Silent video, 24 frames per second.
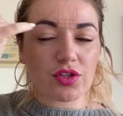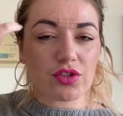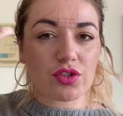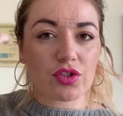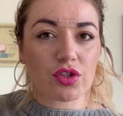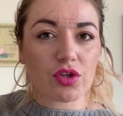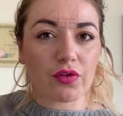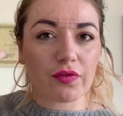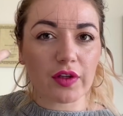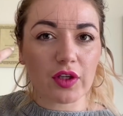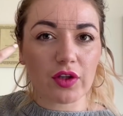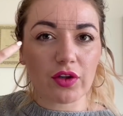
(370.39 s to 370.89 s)

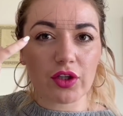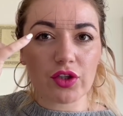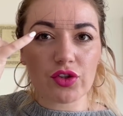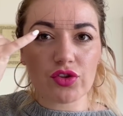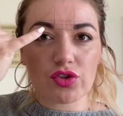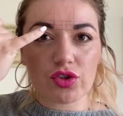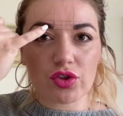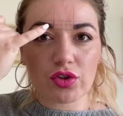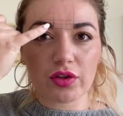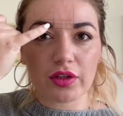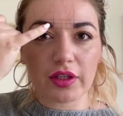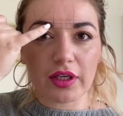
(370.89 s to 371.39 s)
So we're going to
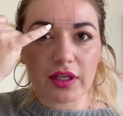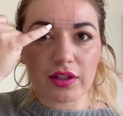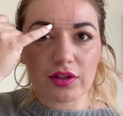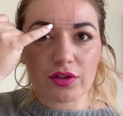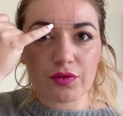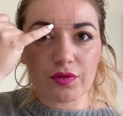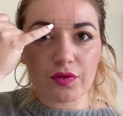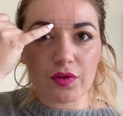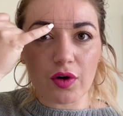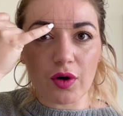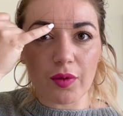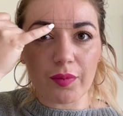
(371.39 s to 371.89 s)
join it
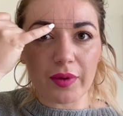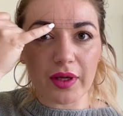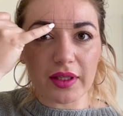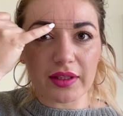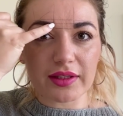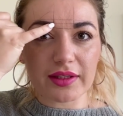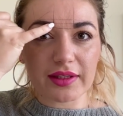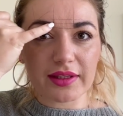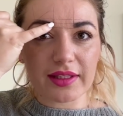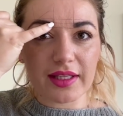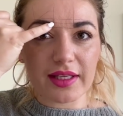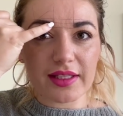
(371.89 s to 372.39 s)
from
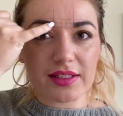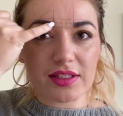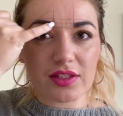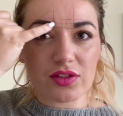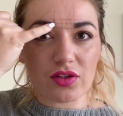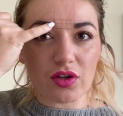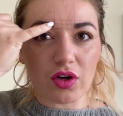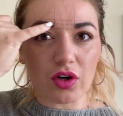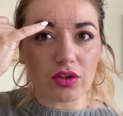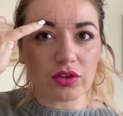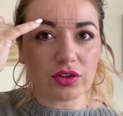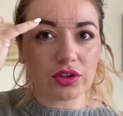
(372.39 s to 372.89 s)
this
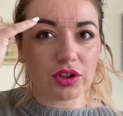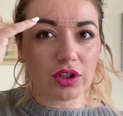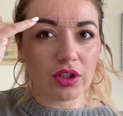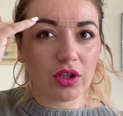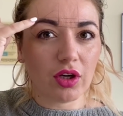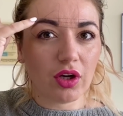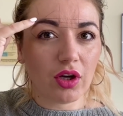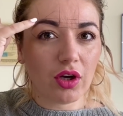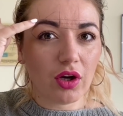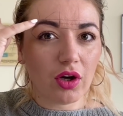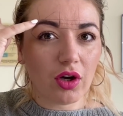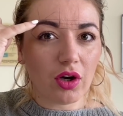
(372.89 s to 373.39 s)
dot
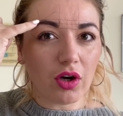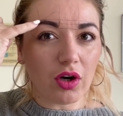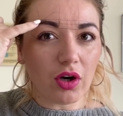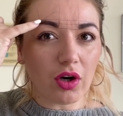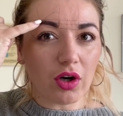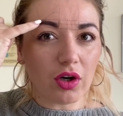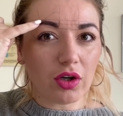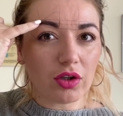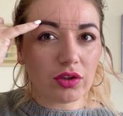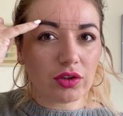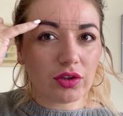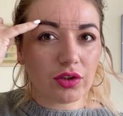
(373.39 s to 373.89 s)

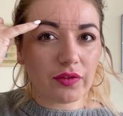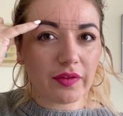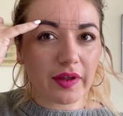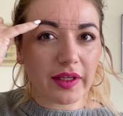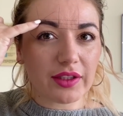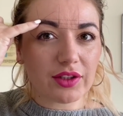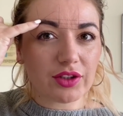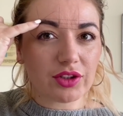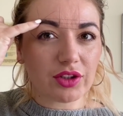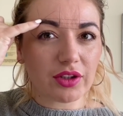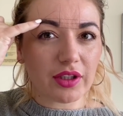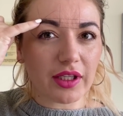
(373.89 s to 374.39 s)
all the
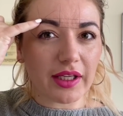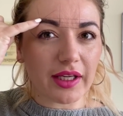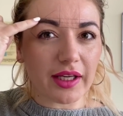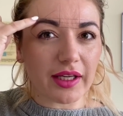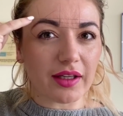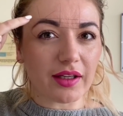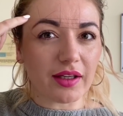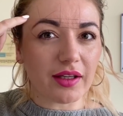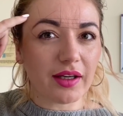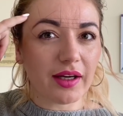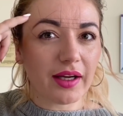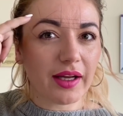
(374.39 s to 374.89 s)
way to
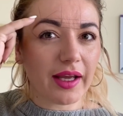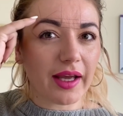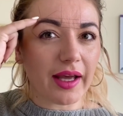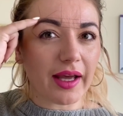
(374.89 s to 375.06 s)
here,